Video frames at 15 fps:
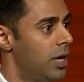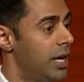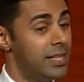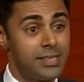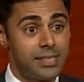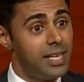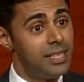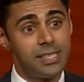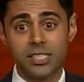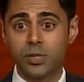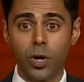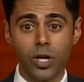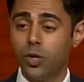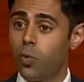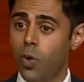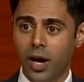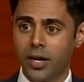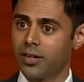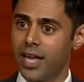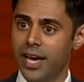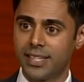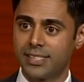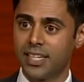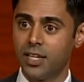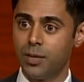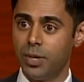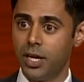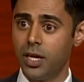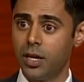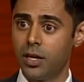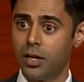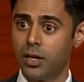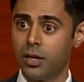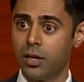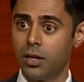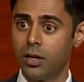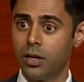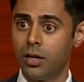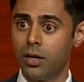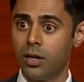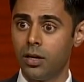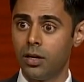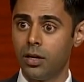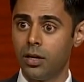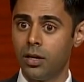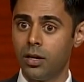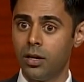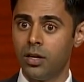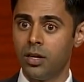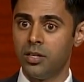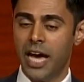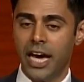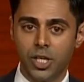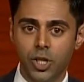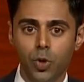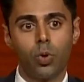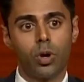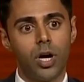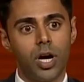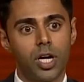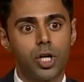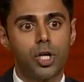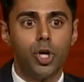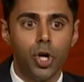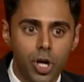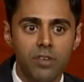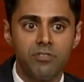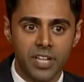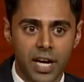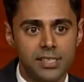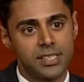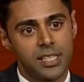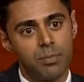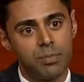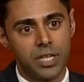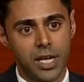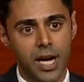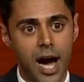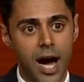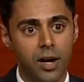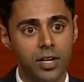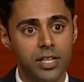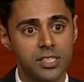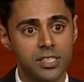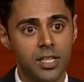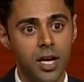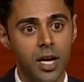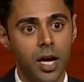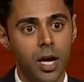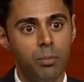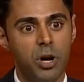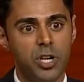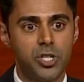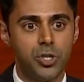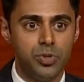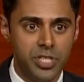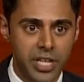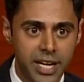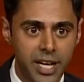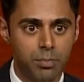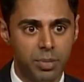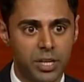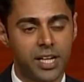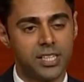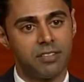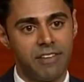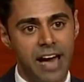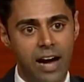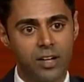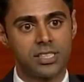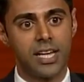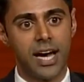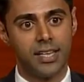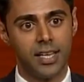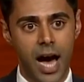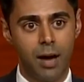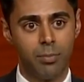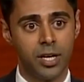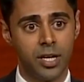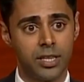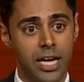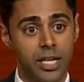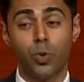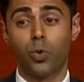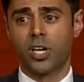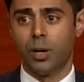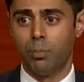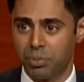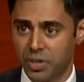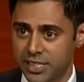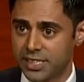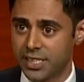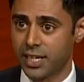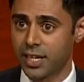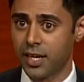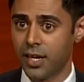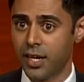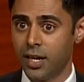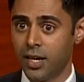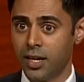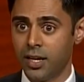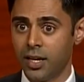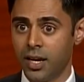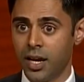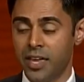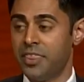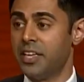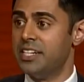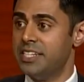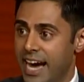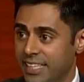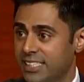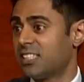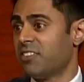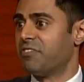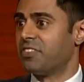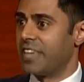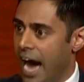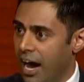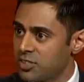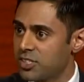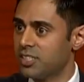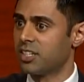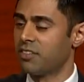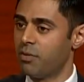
And is this what you want your legacy to be? That you were could have done something, Congress, but you didn't because of outside lobbying? That you were complicit in the deaths of thousands